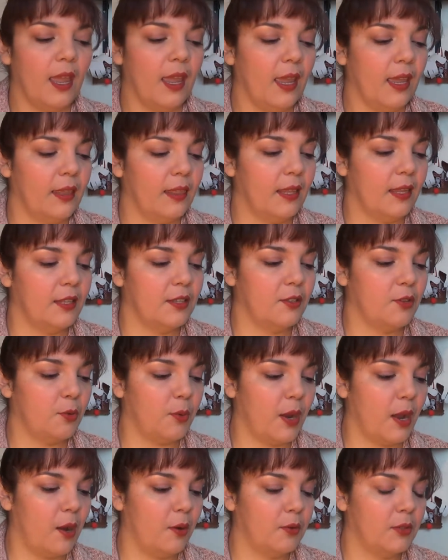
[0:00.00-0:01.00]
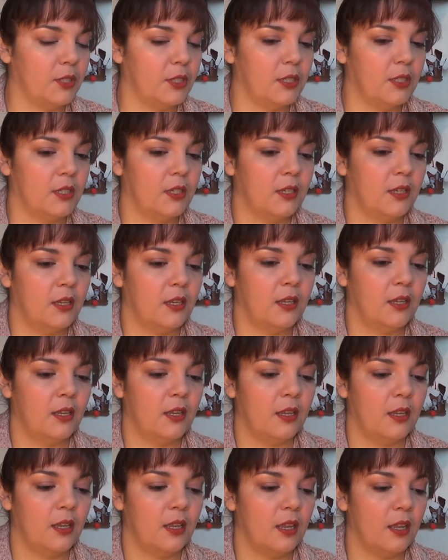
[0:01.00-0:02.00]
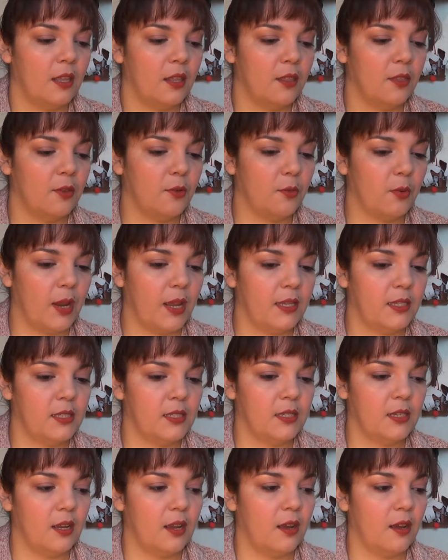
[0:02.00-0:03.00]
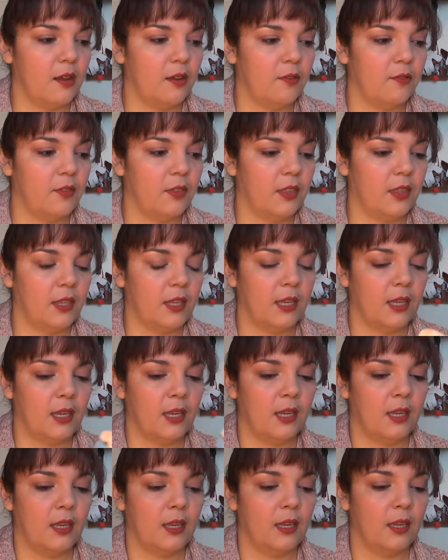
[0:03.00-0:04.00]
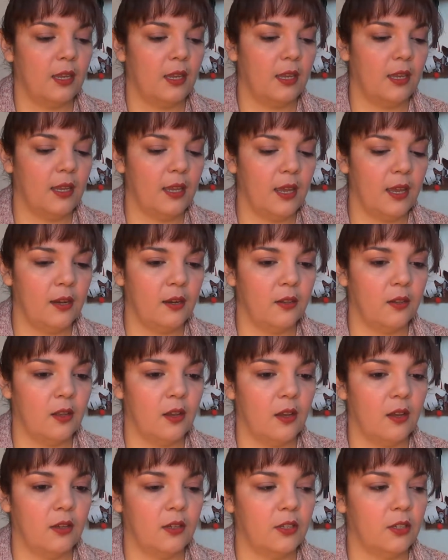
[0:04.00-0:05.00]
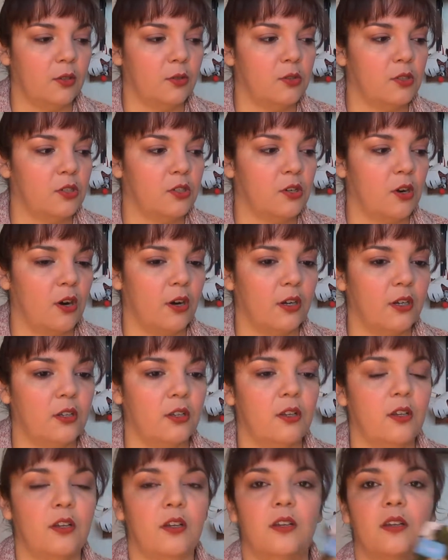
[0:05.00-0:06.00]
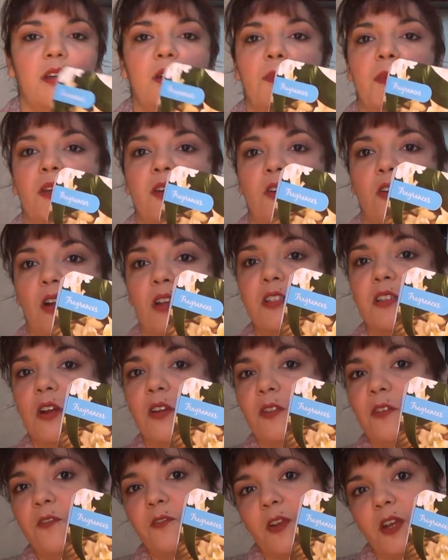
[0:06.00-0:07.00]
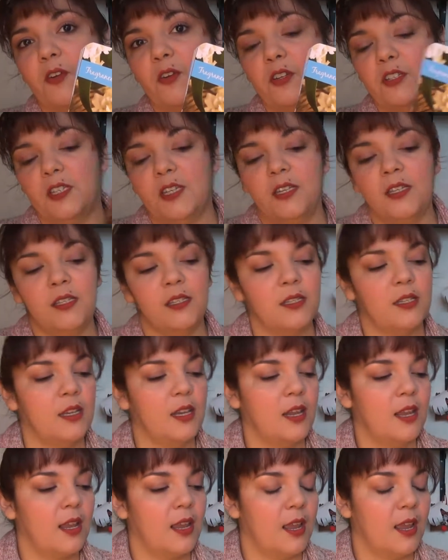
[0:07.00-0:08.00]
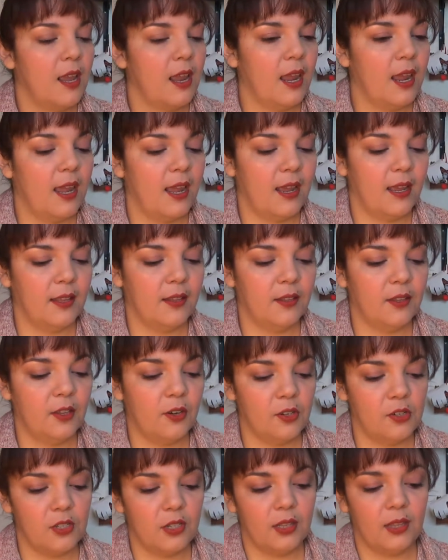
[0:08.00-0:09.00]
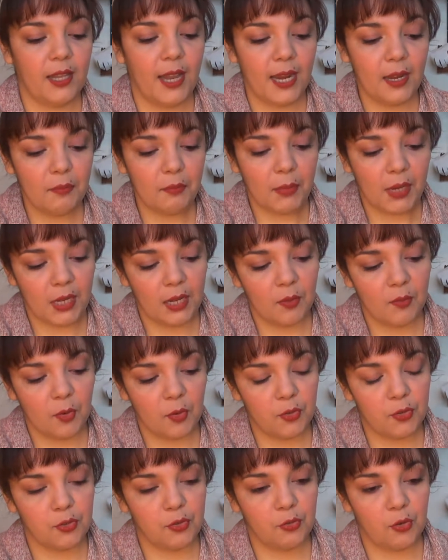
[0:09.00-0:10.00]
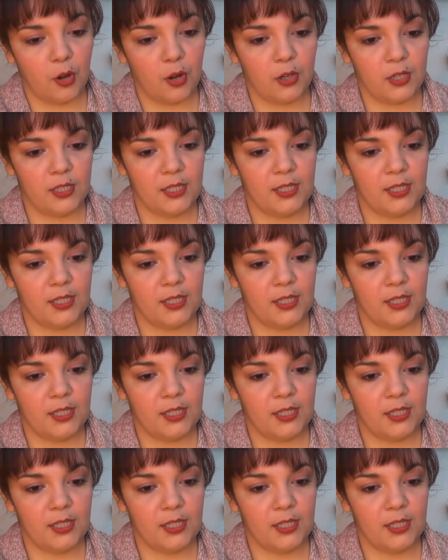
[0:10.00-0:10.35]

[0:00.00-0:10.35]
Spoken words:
And then throughout the rest of the catalog, you start coming across all the fragrances. And there's light, medium, or strong